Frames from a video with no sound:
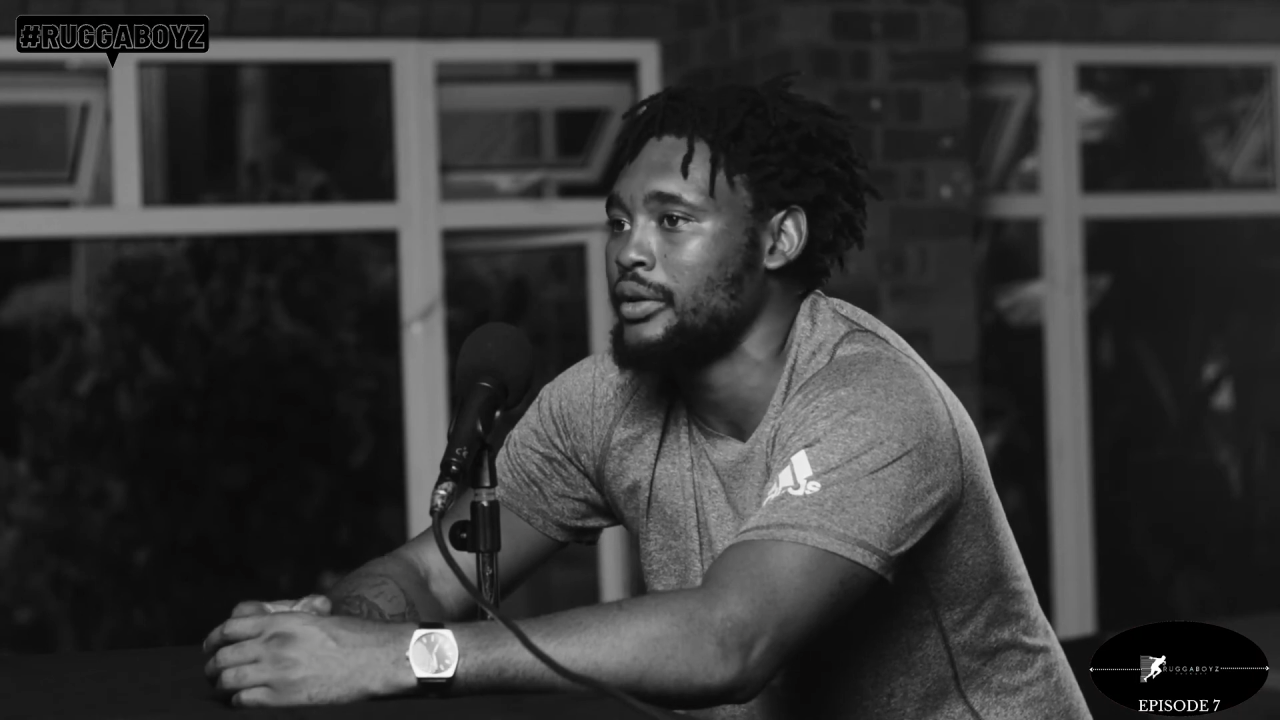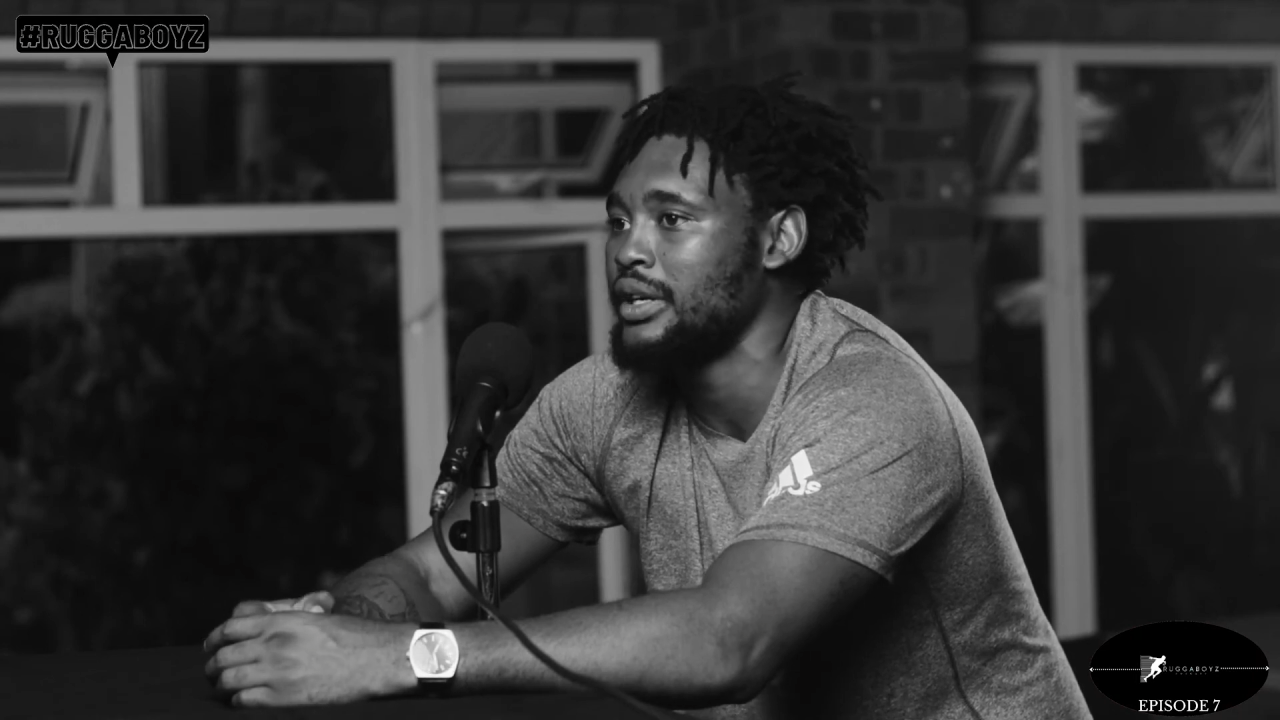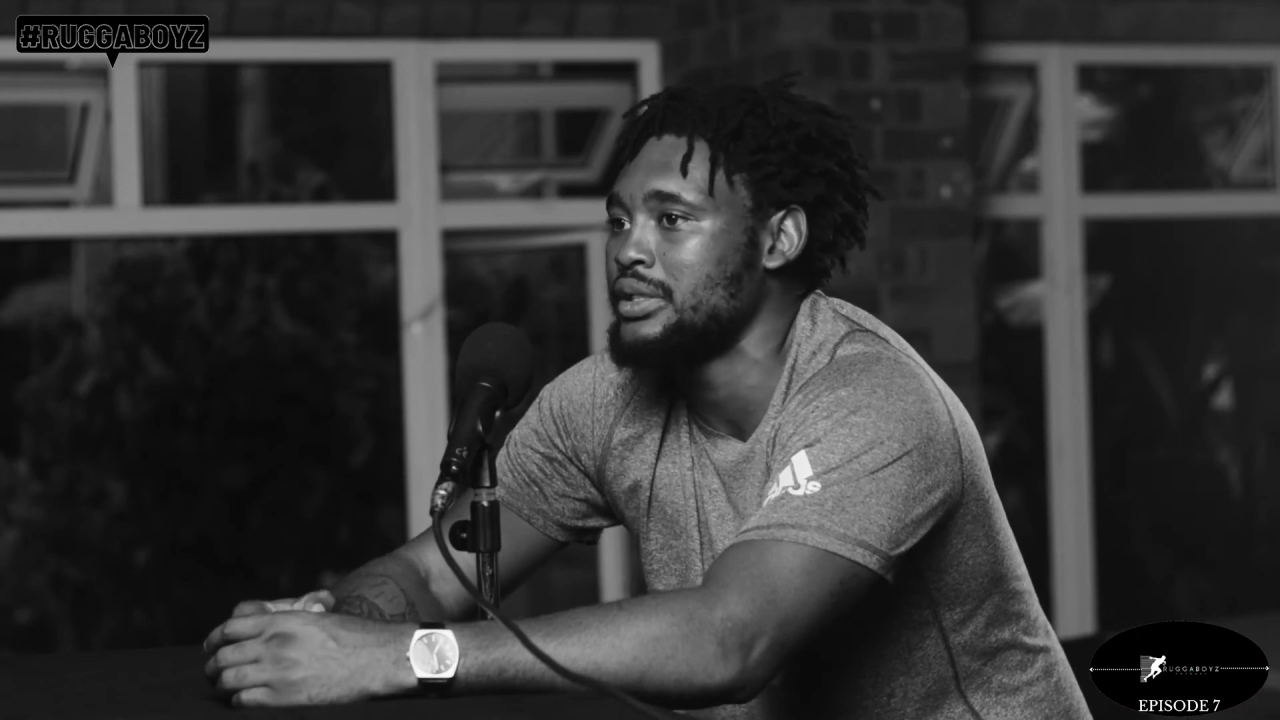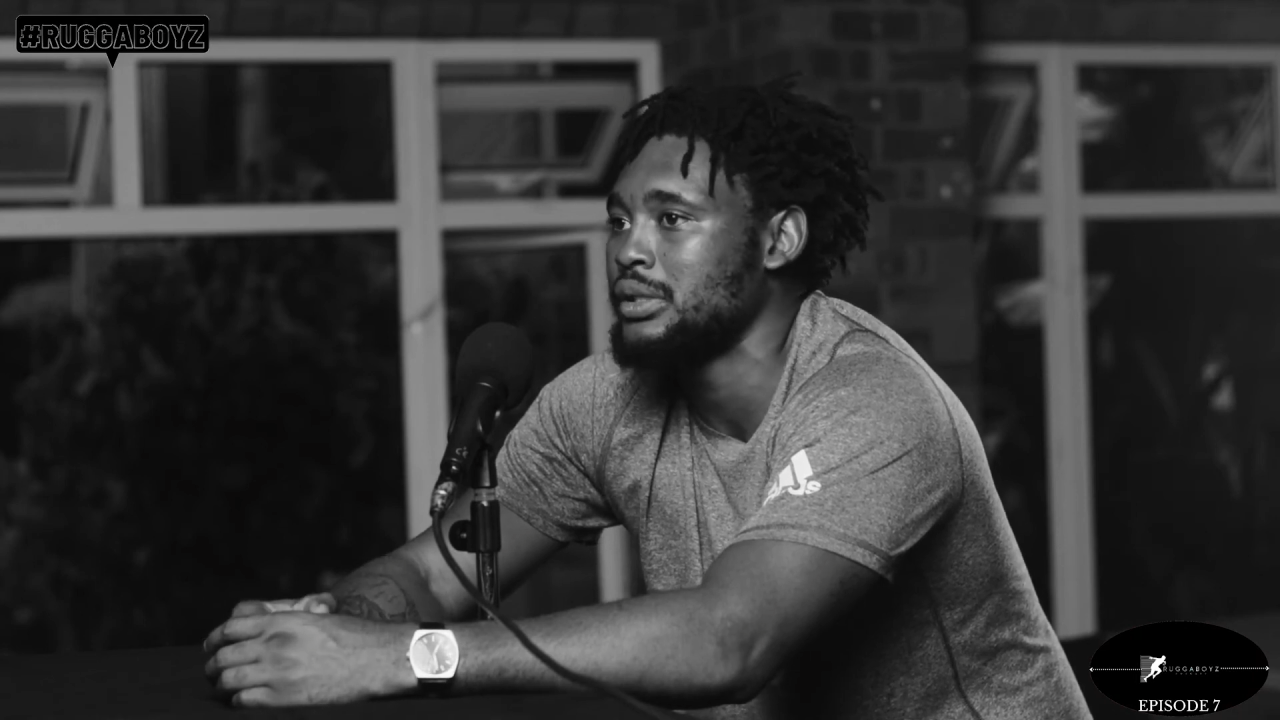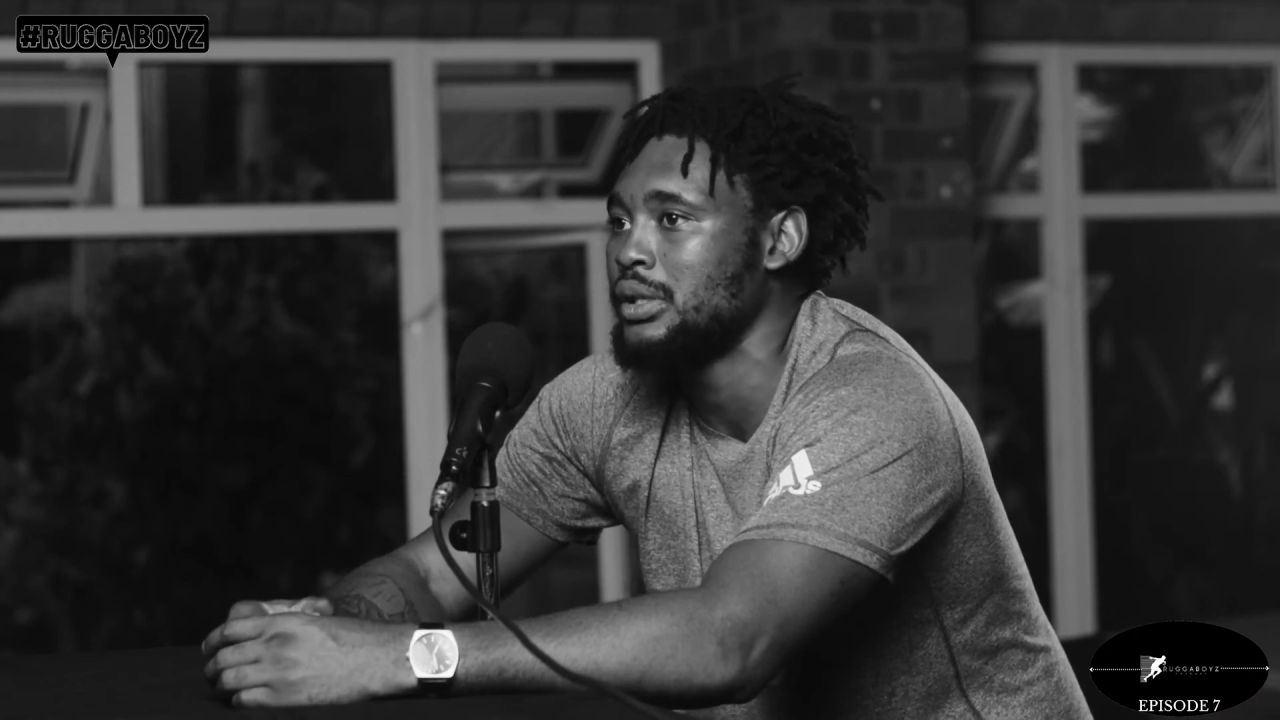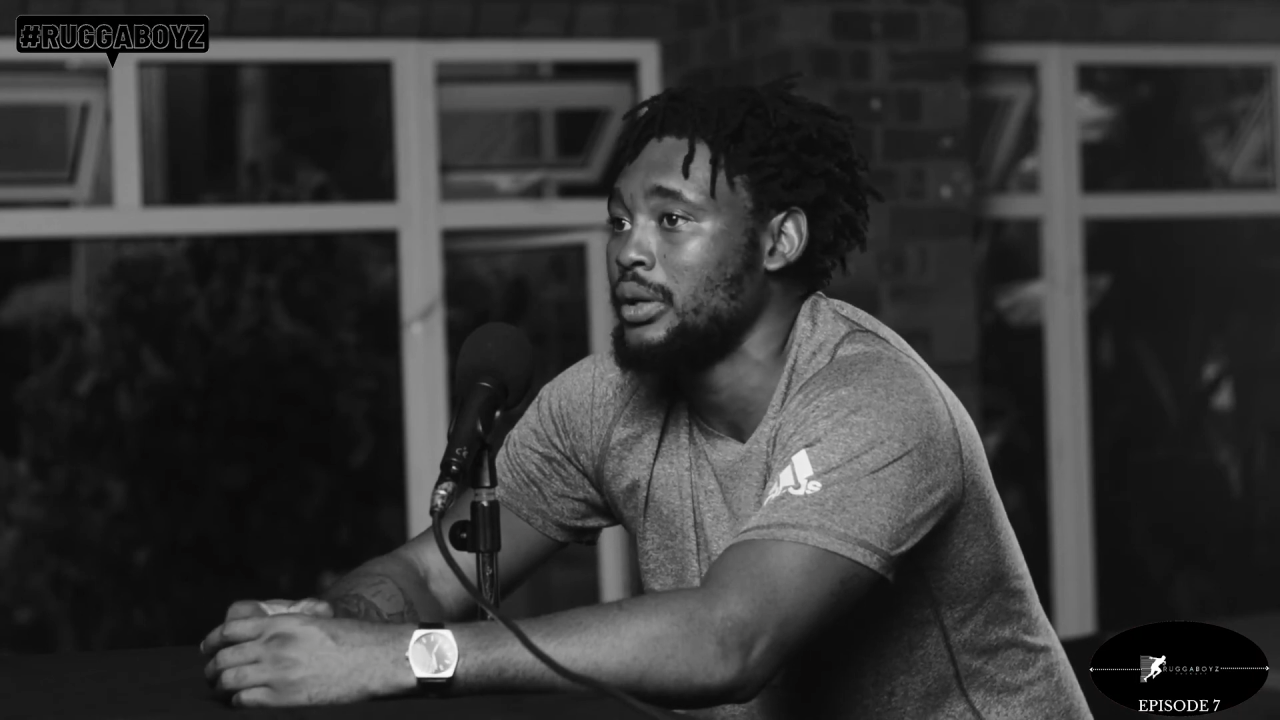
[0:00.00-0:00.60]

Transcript: alright.